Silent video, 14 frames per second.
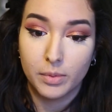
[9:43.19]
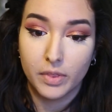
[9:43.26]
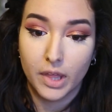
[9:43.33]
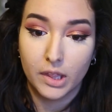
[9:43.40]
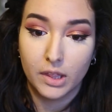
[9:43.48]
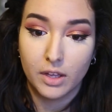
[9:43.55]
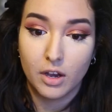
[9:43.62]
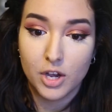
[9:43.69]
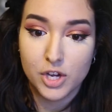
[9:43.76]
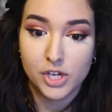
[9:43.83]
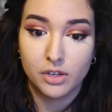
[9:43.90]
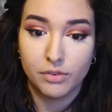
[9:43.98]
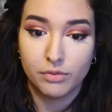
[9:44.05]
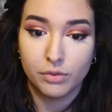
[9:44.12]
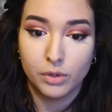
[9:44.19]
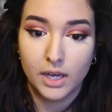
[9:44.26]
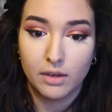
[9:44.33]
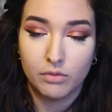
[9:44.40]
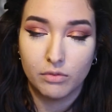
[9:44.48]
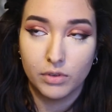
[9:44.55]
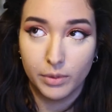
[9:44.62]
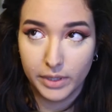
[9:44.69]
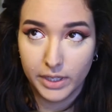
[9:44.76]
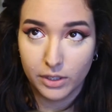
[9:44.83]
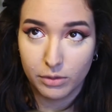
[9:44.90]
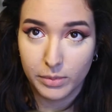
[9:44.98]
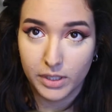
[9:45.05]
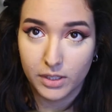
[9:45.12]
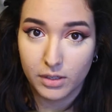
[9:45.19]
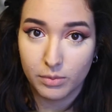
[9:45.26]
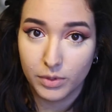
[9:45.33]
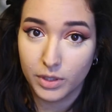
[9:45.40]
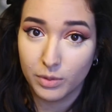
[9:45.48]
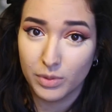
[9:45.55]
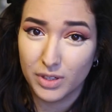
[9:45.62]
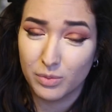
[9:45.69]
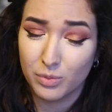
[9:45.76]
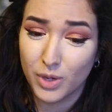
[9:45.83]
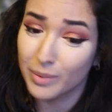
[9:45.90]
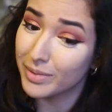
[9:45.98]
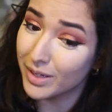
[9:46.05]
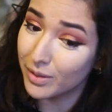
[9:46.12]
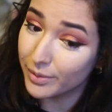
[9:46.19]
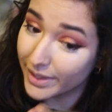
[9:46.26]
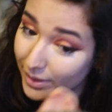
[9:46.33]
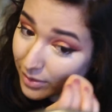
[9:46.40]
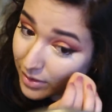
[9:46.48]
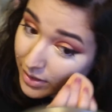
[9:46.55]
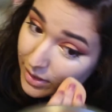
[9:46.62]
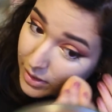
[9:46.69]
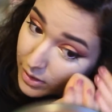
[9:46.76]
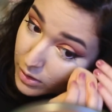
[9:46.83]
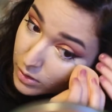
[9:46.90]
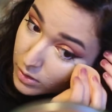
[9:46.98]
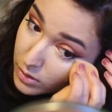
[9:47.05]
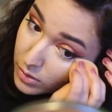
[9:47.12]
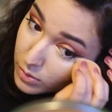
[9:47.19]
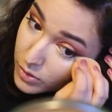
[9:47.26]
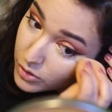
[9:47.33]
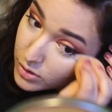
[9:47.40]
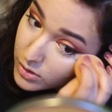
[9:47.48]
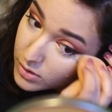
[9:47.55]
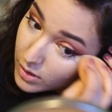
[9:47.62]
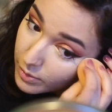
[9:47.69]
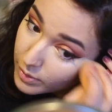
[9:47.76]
and then the eyeshadow fall out and ruining your makeup when you want to wipe it away, which is so